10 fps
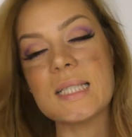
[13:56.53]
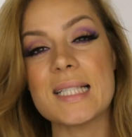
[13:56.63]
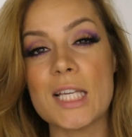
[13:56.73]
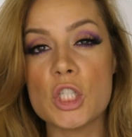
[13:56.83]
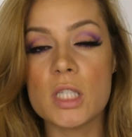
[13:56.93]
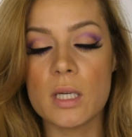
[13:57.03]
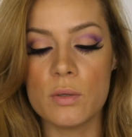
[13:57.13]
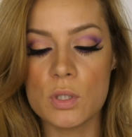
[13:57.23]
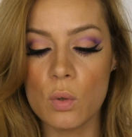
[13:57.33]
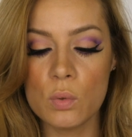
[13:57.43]
Natasha Denona
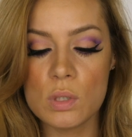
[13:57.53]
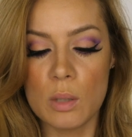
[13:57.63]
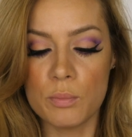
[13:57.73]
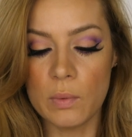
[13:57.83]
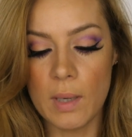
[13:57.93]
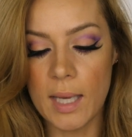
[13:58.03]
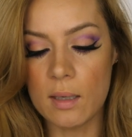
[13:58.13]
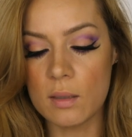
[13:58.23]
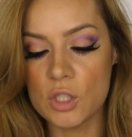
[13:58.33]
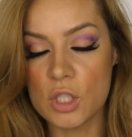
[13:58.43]
has also brought
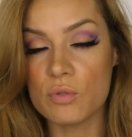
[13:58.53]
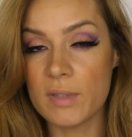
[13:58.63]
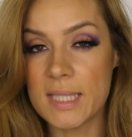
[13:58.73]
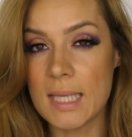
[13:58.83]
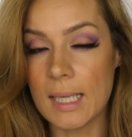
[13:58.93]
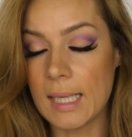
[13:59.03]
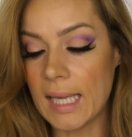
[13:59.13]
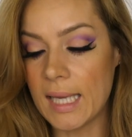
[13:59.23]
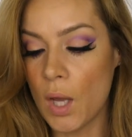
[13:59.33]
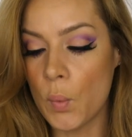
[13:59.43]
out just
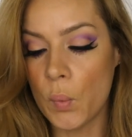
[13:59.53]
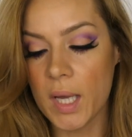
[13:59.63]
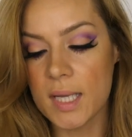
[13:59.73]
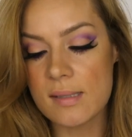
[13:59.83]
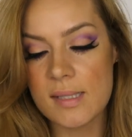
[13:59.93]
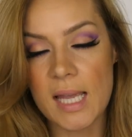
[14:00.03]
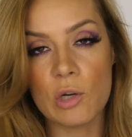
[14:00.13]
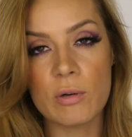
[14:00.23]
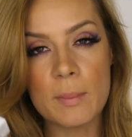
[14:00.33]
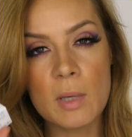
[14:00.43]
recently her Work and Set
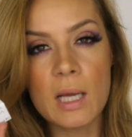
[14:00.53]
cream